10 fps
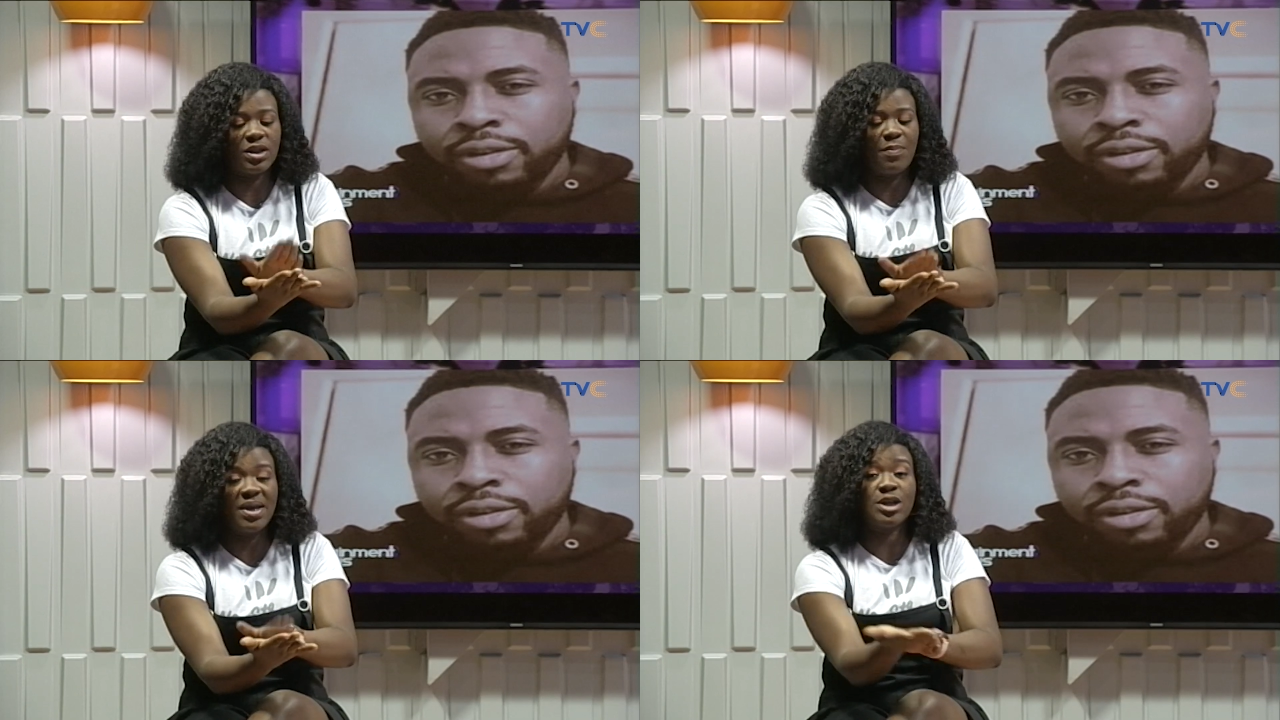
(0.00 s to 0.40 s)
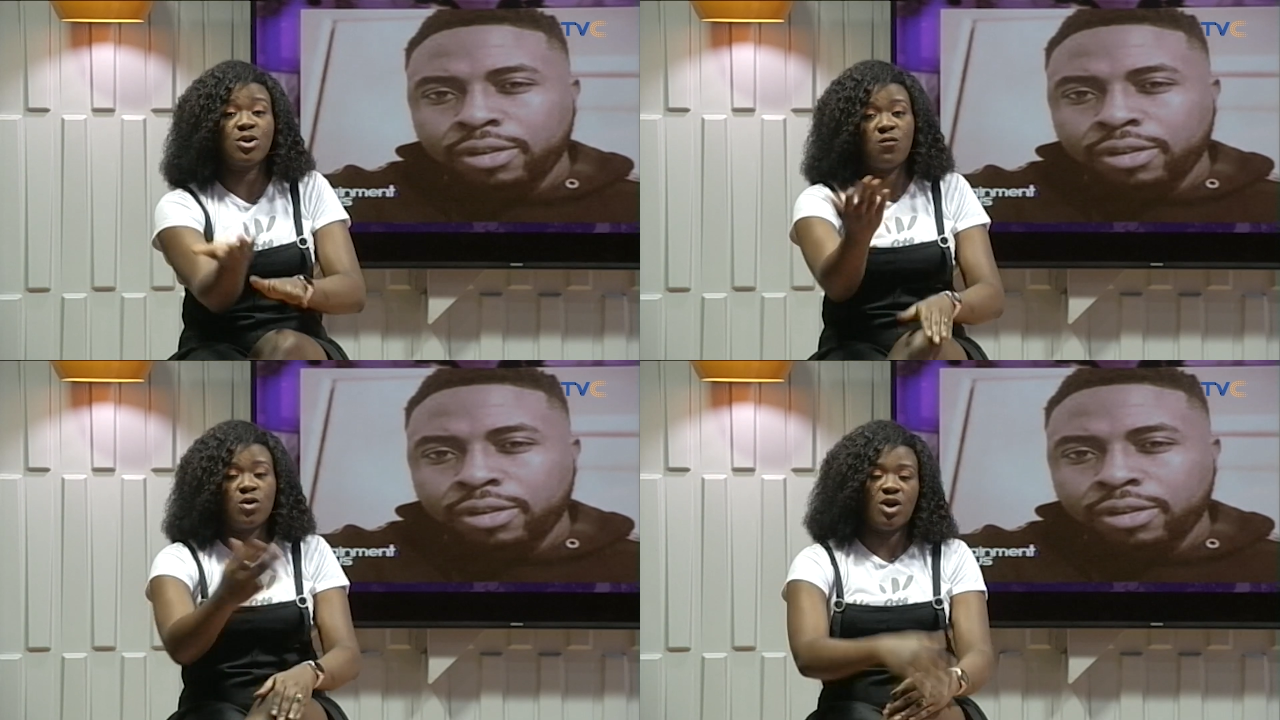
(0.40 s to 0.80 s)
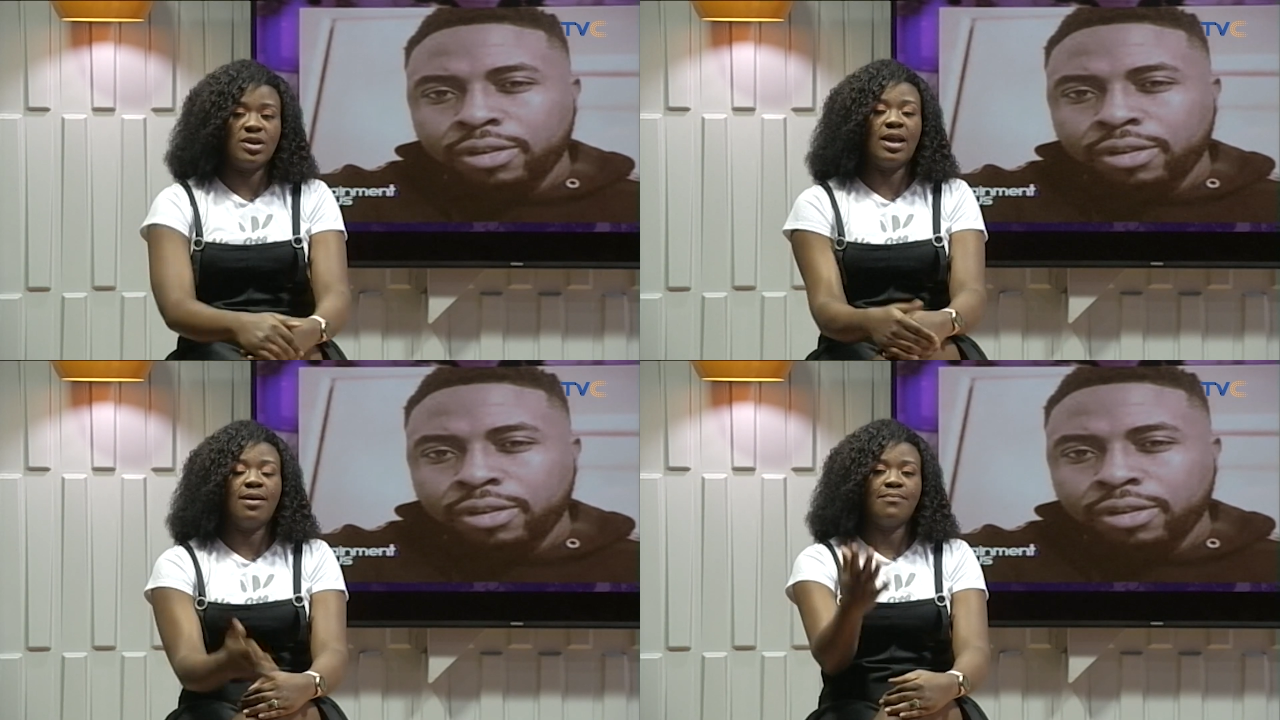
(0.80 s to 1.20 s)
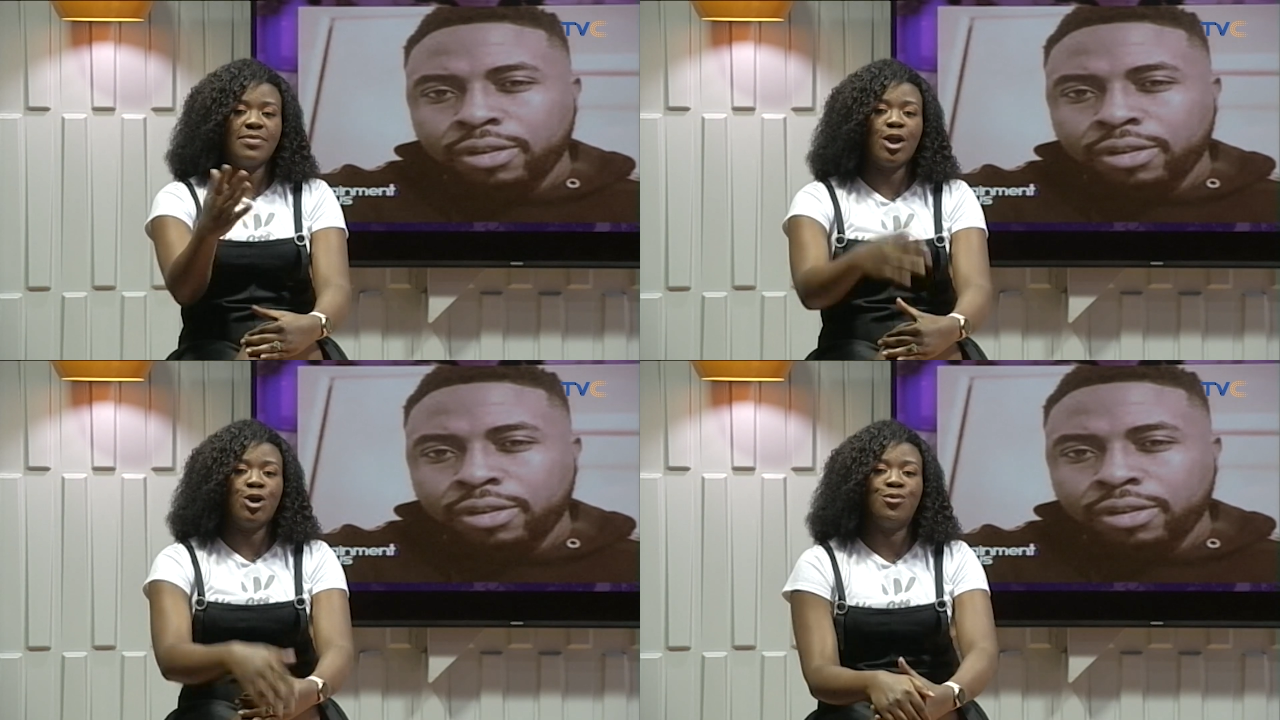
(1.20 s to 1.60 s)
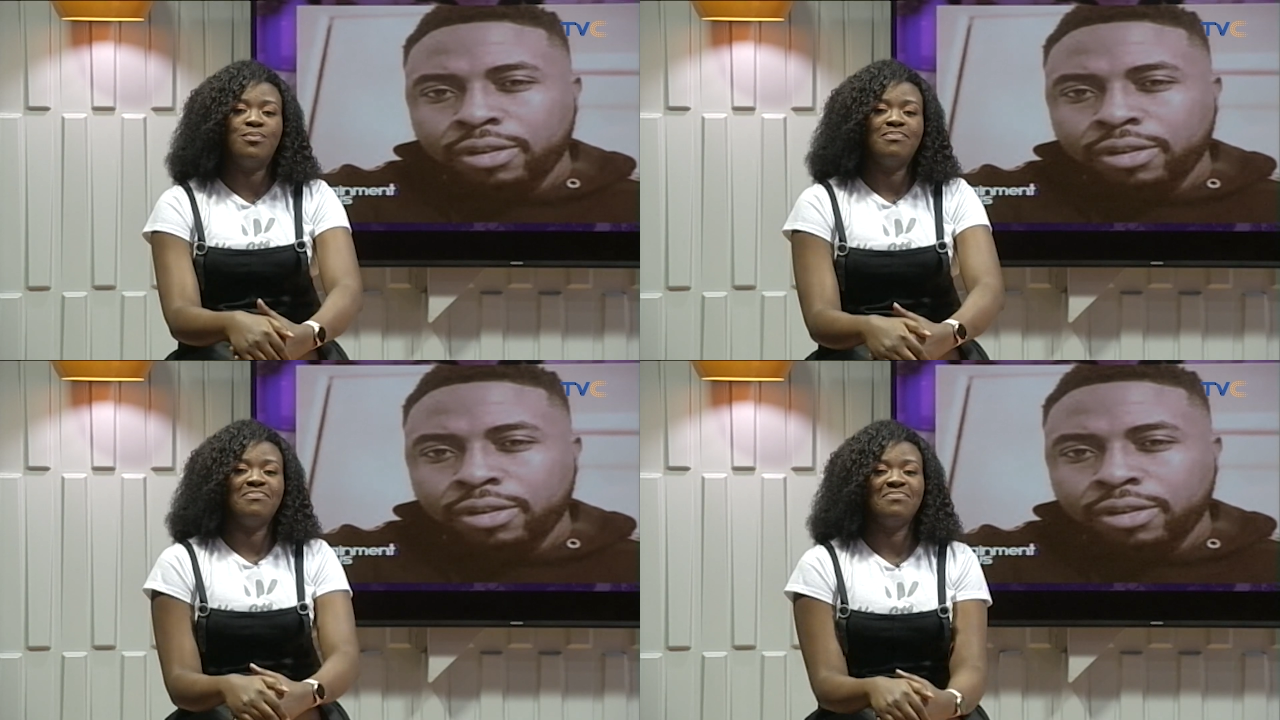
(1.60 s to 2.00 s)
Speaker 1: the basis of what you're saying. Bros, give us the
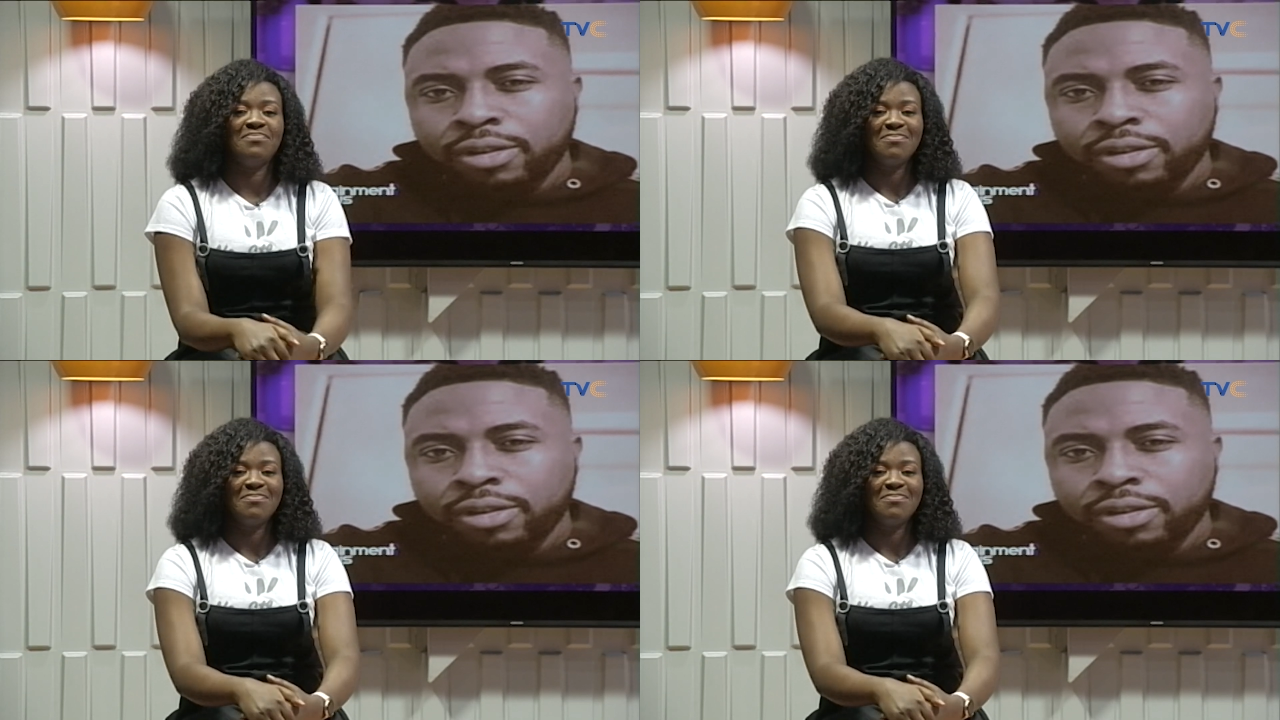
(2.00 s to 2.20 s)
names.